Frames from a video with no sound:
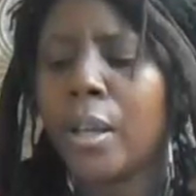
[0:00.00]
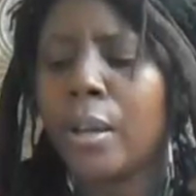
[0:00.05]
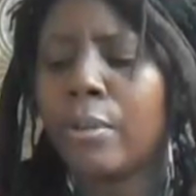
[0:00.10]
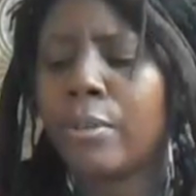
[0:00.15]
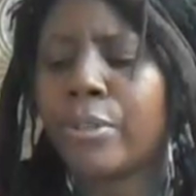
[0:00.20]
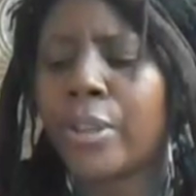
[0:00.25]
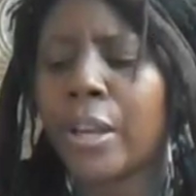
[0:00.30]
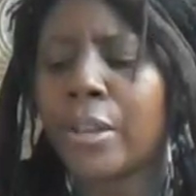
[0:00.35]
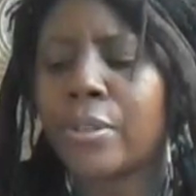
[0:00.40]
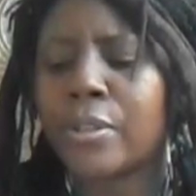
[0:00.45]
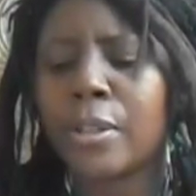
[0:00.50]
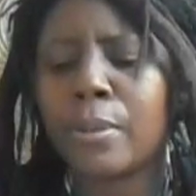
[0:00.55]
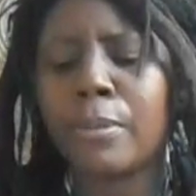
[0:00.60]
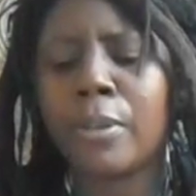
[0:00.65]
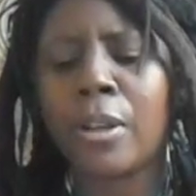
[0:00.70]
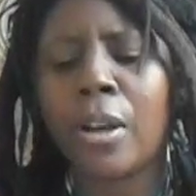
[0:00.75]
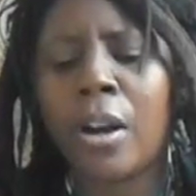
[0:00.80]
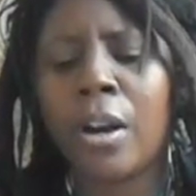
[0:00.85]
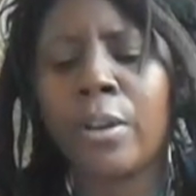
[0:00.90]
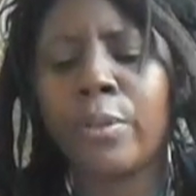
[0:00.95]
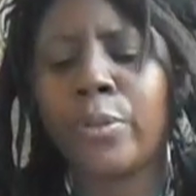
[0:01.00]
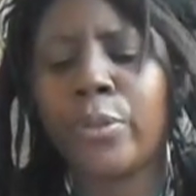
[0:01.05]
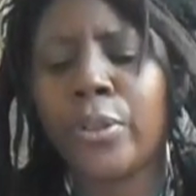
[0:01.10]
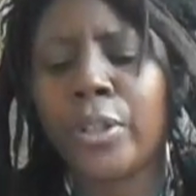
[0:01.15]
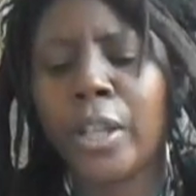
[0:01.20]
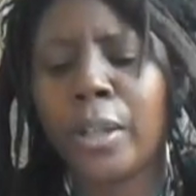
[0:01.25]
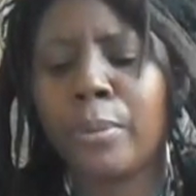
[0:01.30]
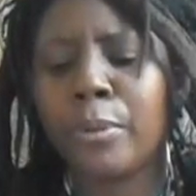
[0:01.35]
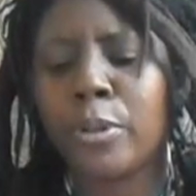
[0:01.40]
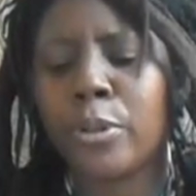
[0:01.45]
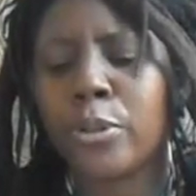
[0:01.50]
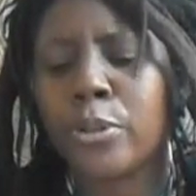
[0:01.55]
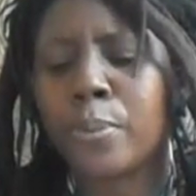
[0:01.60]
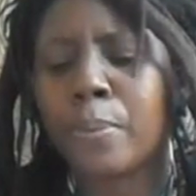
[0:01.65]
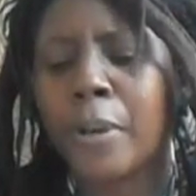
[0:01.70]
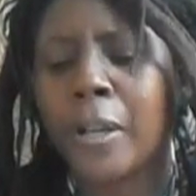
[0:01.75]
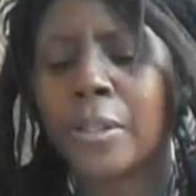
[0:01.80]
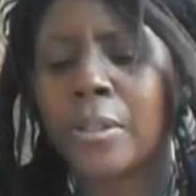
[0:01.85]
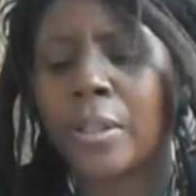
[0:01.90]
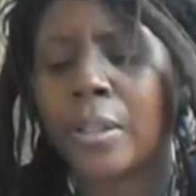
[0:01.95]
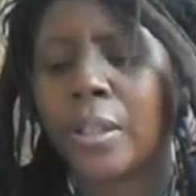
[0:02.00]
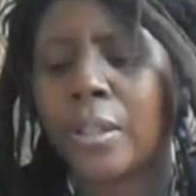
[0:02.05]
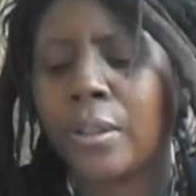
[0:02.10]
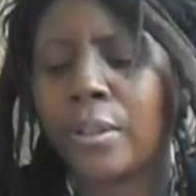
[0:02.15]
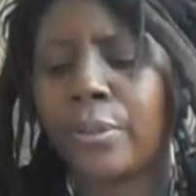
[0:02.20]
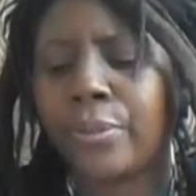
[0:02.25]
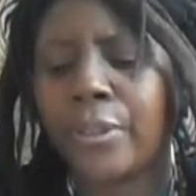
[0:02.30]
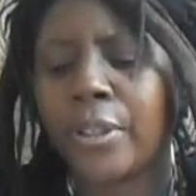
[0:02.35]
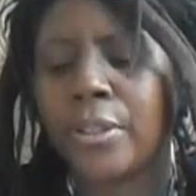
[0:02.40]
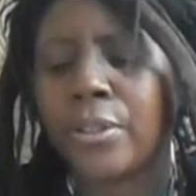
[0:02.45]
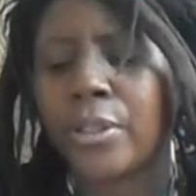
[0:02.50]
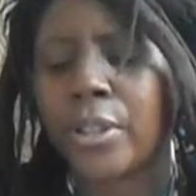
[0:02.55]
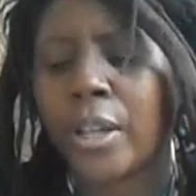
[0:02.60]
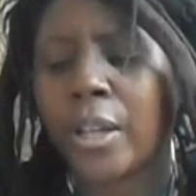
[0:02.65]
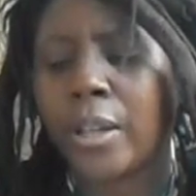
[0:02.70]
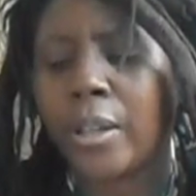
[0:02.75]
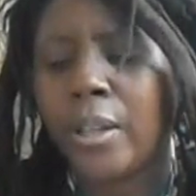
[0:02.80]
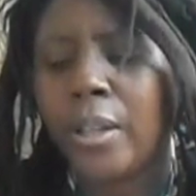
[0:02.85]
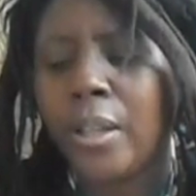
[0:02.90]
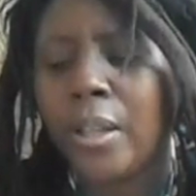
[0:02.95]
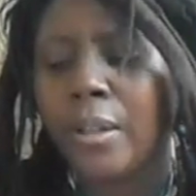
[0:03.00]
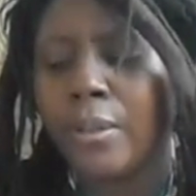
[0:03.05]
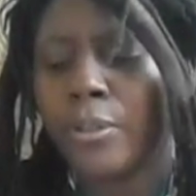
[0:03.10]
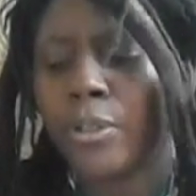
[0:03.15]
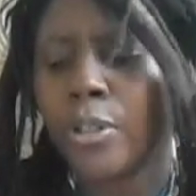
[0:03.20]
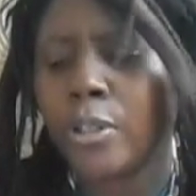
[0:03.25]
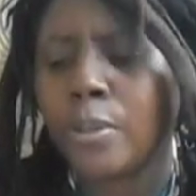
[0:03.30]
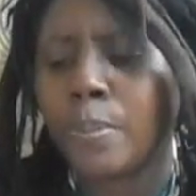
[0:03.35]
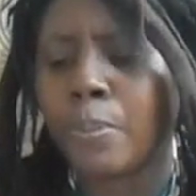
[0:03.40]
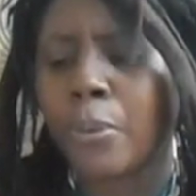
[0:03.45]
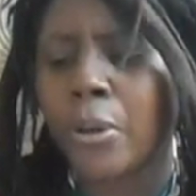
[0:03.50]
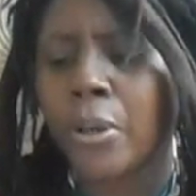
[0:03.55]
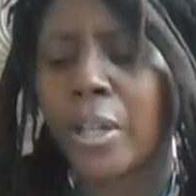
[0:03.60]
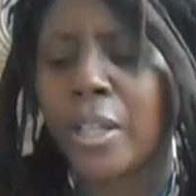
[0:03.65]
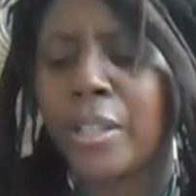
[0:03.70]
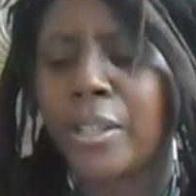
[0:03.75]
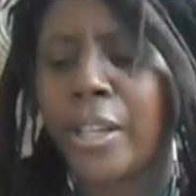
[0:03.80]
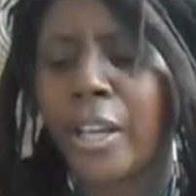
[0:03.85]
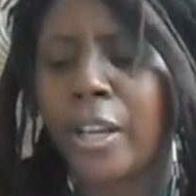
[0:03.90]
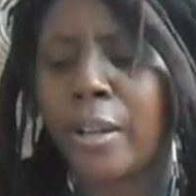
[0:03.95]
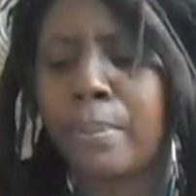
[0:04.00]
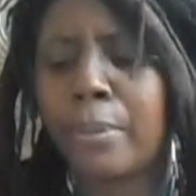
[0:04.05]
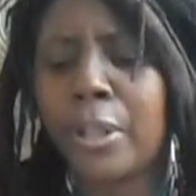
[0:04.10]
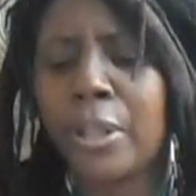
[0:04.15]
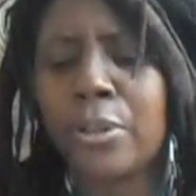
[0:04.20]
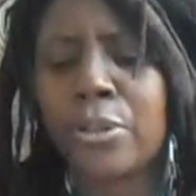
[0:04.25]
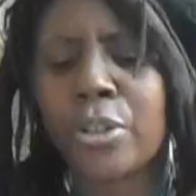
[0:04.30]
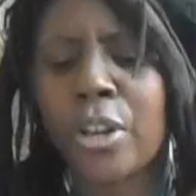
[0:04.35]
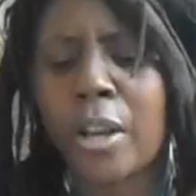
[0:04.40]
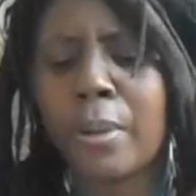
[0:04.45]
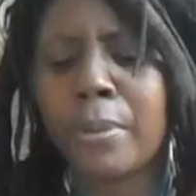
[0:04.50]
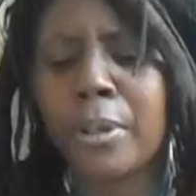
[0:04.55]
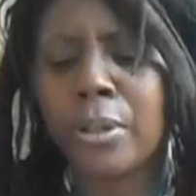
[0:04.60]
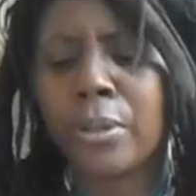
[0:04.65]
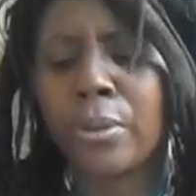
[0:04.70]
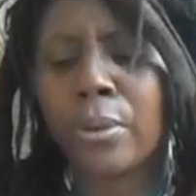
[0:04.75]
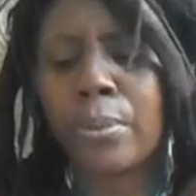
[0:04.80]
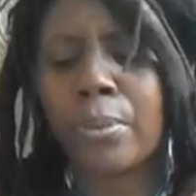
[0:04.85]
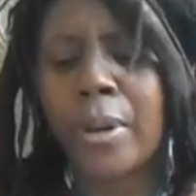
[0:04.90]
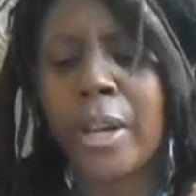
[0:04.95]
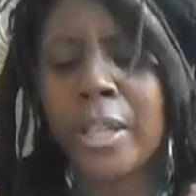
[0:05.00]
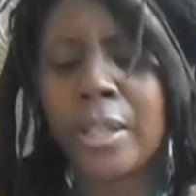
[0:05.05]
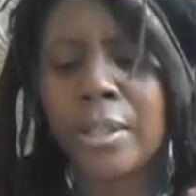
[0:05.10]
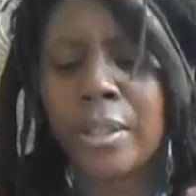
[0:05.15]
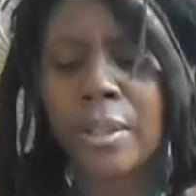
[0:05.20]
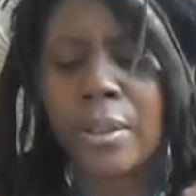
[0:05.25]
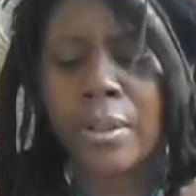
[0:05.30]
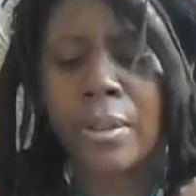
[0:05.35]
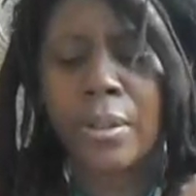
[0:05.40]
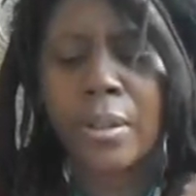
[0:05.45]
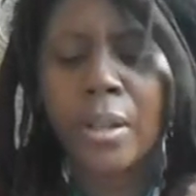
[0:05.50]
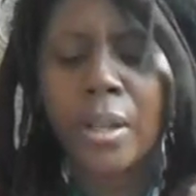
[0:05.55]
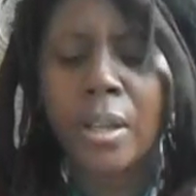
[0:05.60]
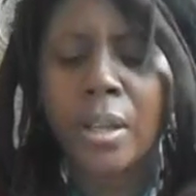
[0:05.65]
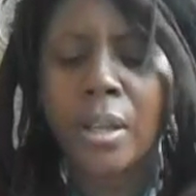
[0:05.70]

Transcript: without some of the harmful chemicals present in the fungi which is broken down by the shaman or the reindeer.